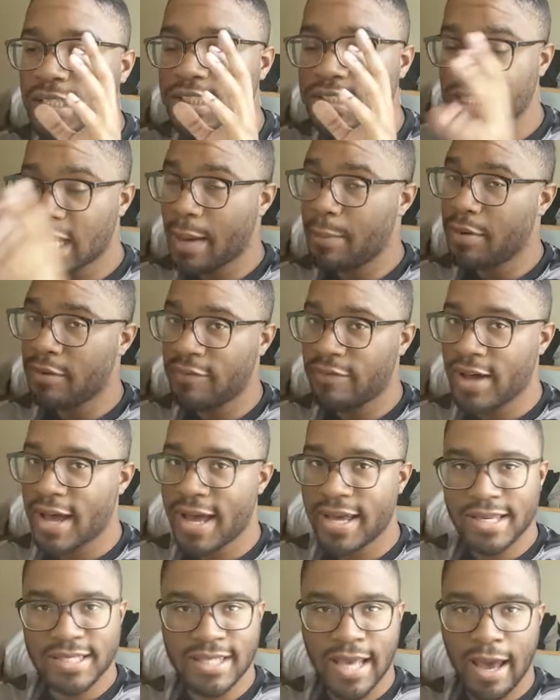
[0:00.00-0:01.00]

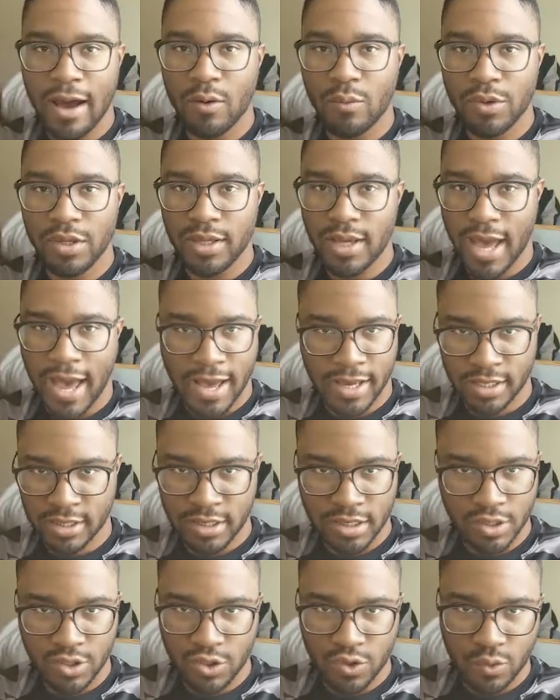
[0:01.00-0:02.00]
Shopify is how we
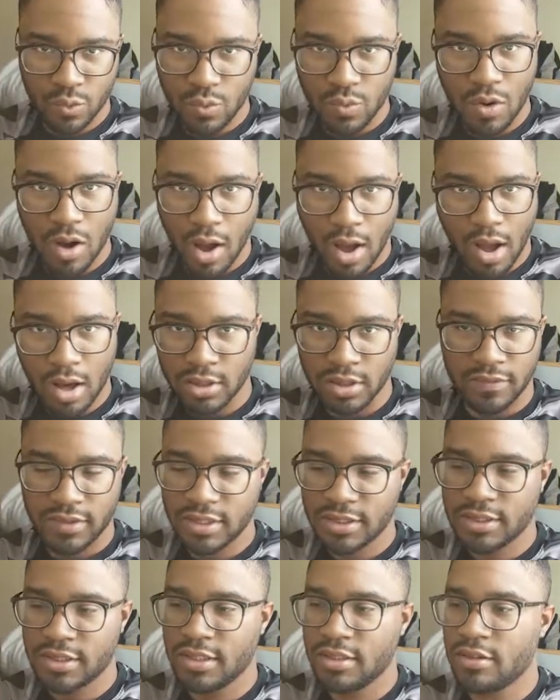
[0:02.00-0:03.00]
actually do all of
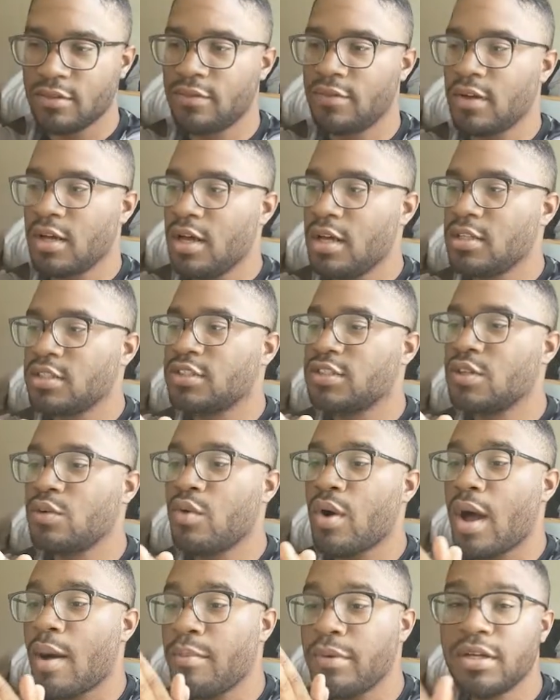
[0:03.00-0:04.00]
this stuff.
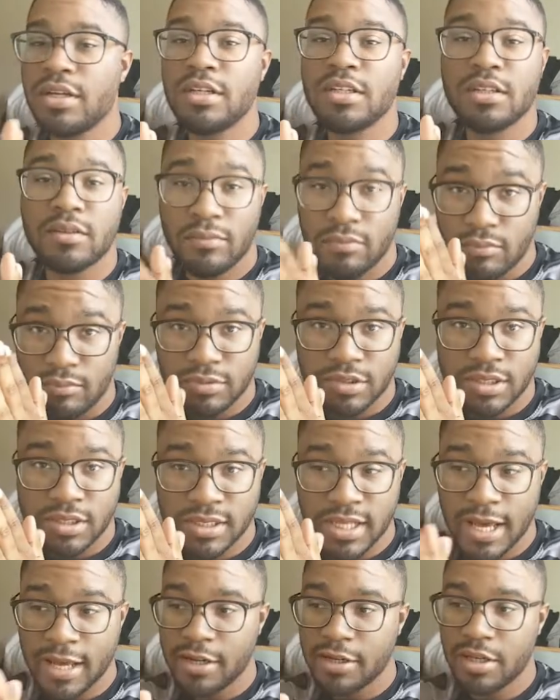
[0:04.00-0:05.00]
So I'm gonna
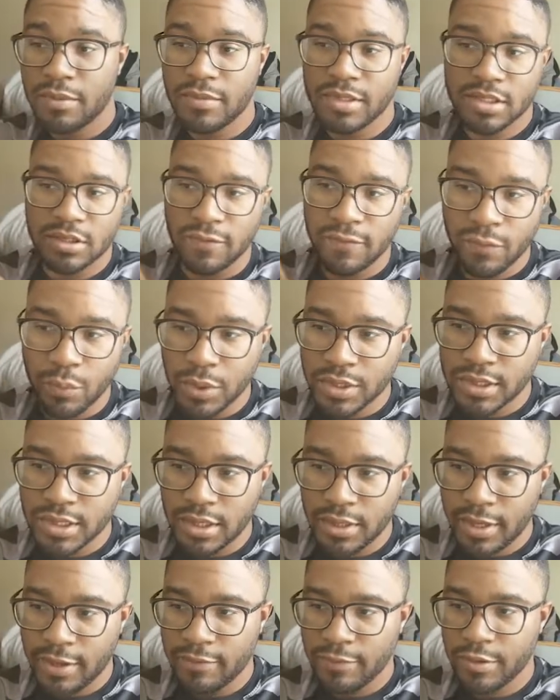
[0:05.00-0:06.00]
sign up. It's a
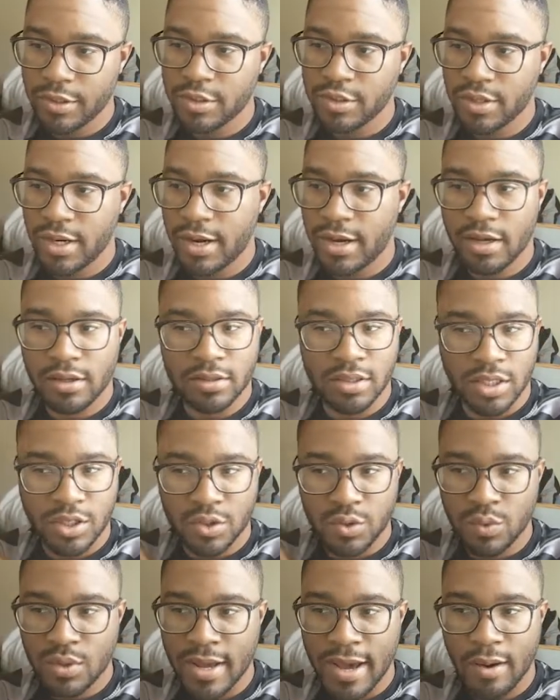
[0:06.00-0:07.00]
14-day free trial.
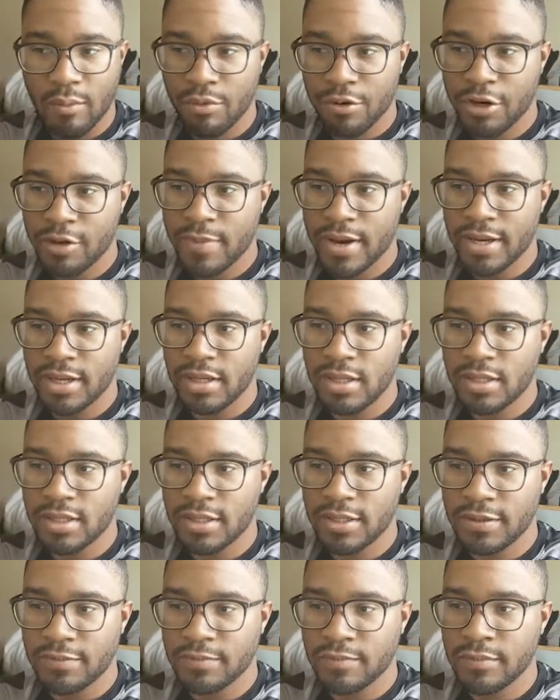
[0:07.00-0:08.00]
Do not worry about
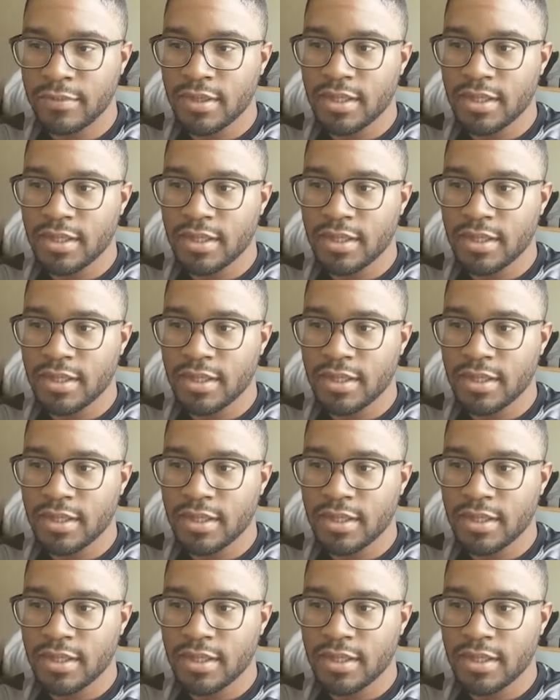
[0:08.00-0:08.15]
anything.